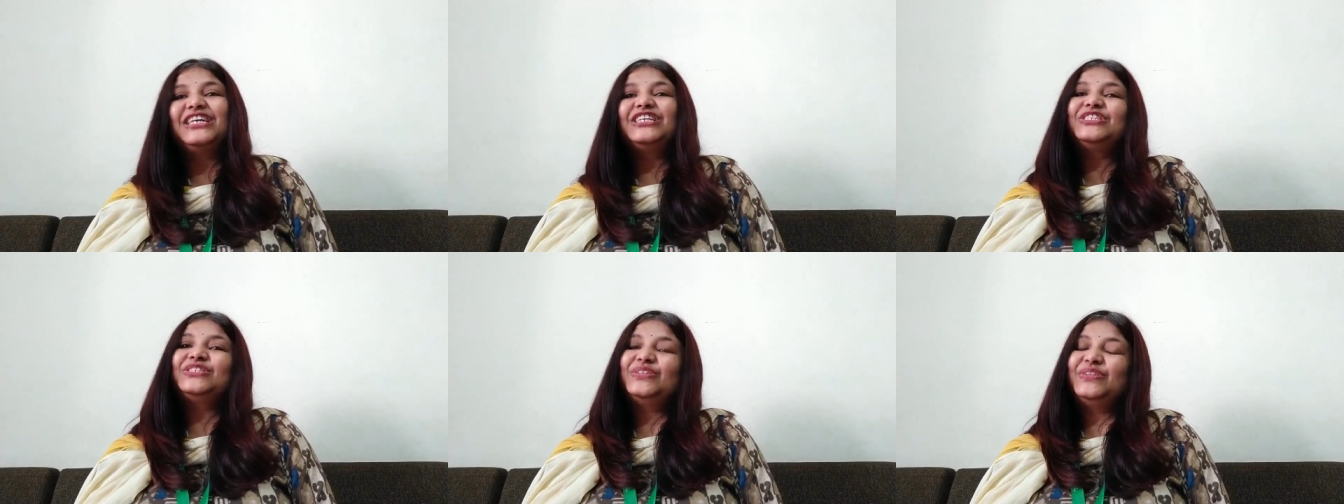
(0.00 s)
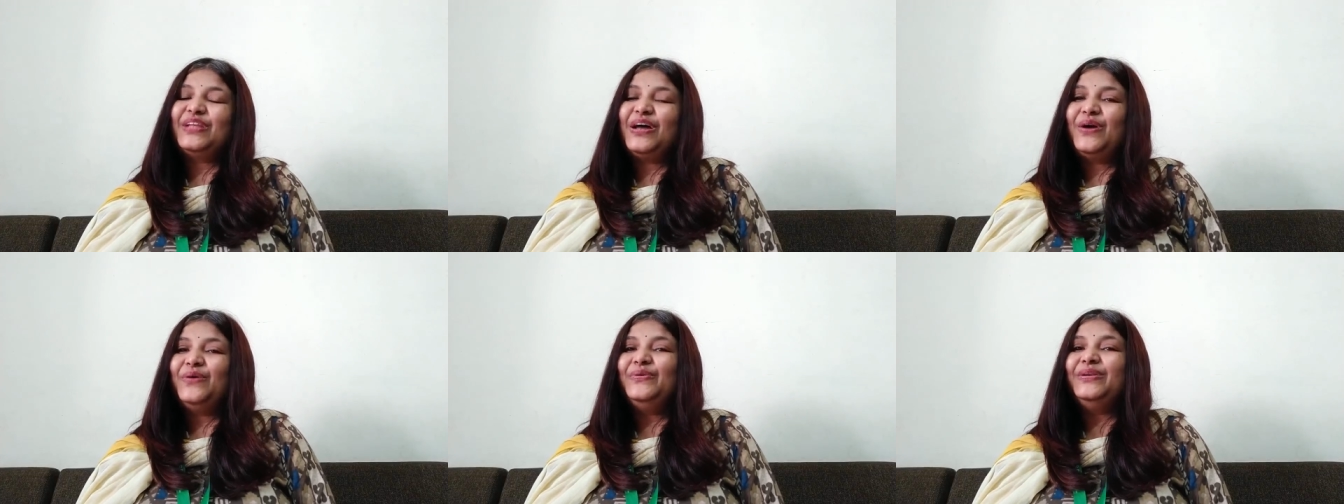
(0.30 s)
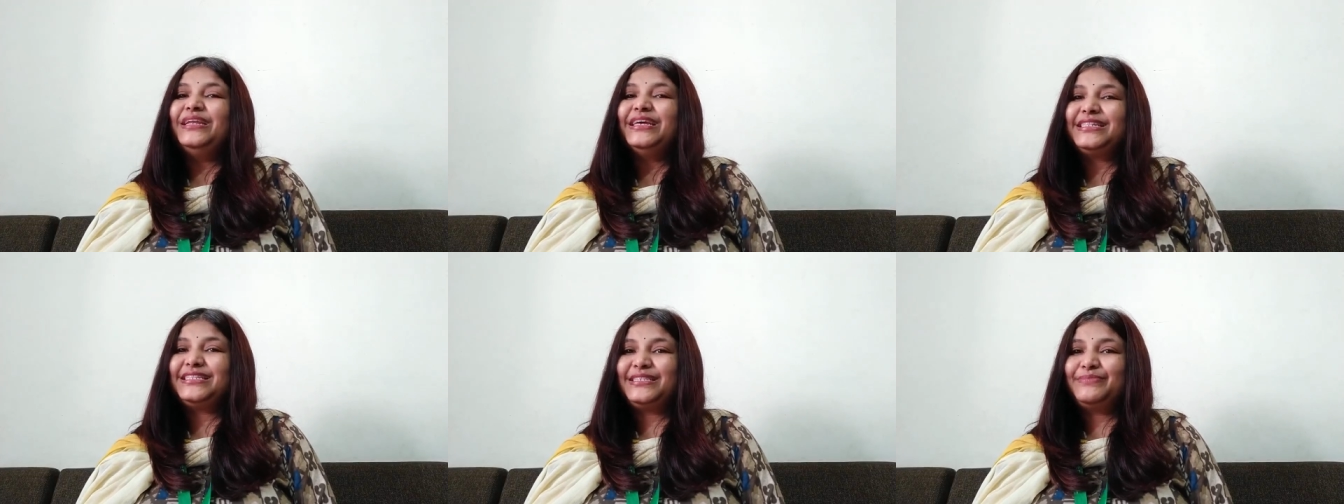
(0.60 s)
So now
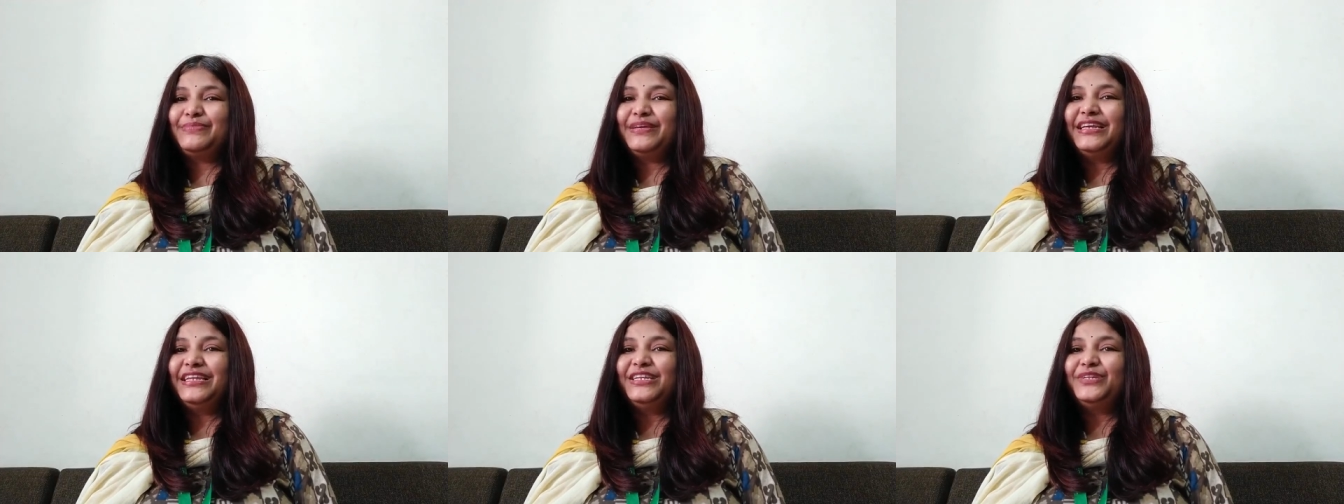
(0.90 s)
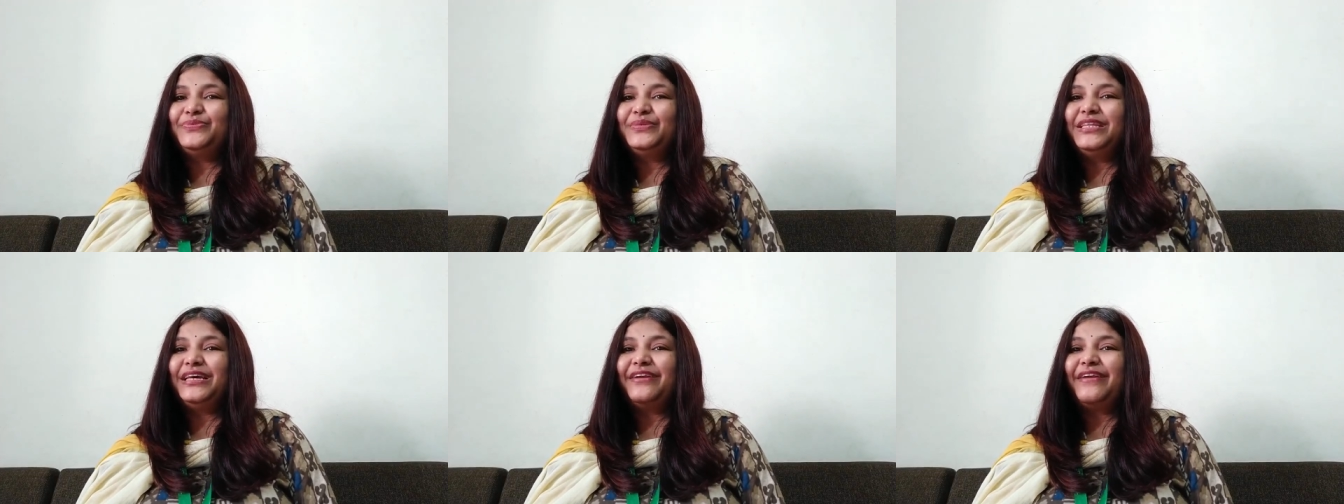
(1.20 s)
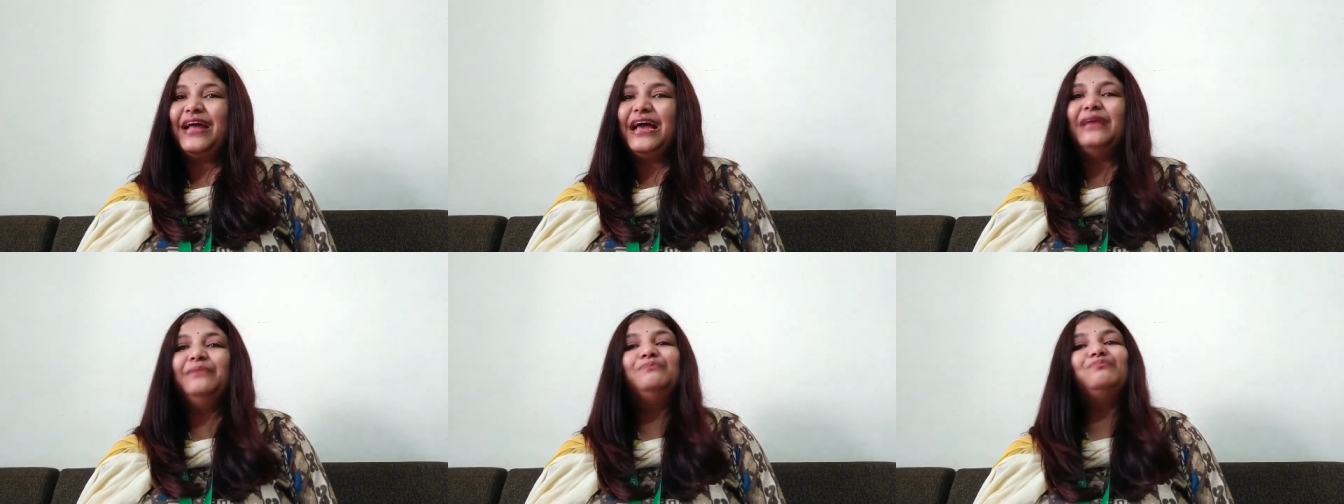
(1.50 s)
let's begin it with a
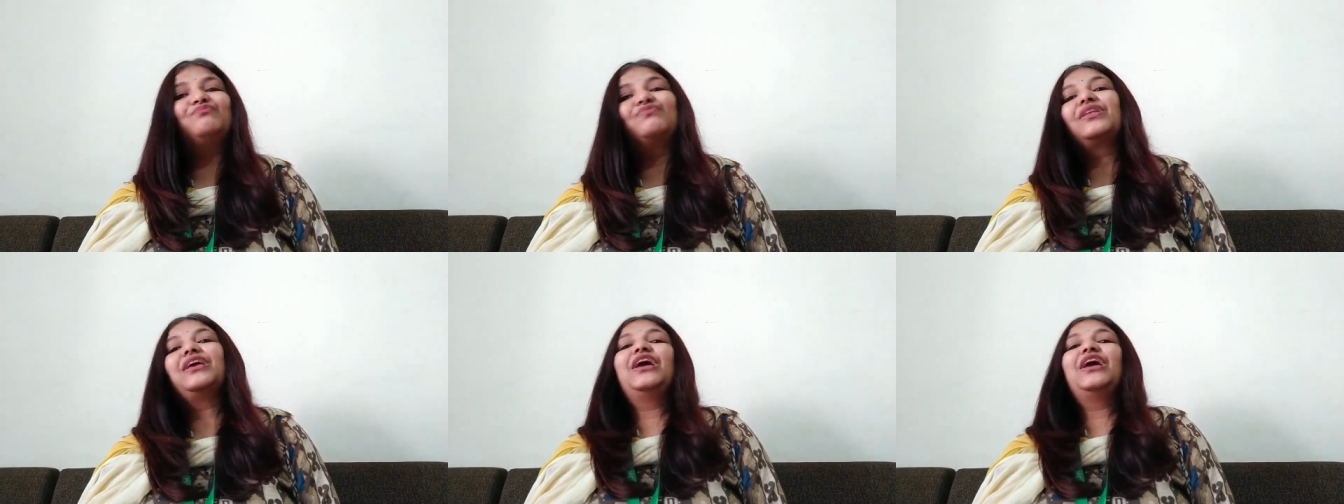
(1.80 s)
rhyme.